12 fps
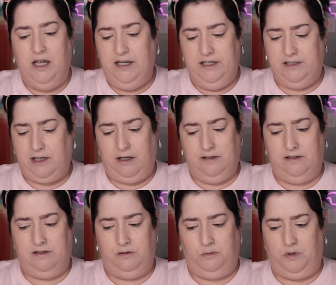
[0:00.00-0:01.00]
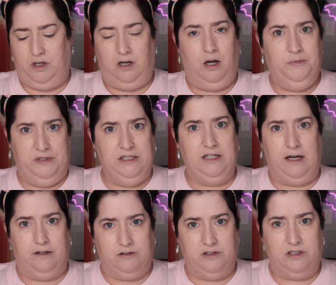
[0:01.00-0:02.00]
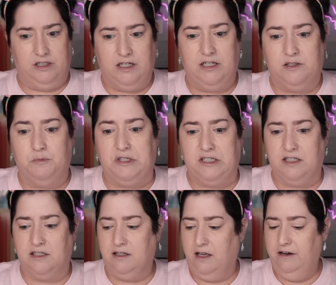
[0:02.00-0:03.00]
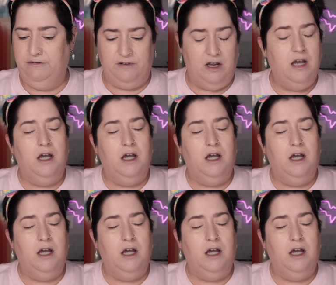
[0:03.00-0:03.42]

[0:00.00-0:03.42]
He's had some uh, ups and downs in his business life.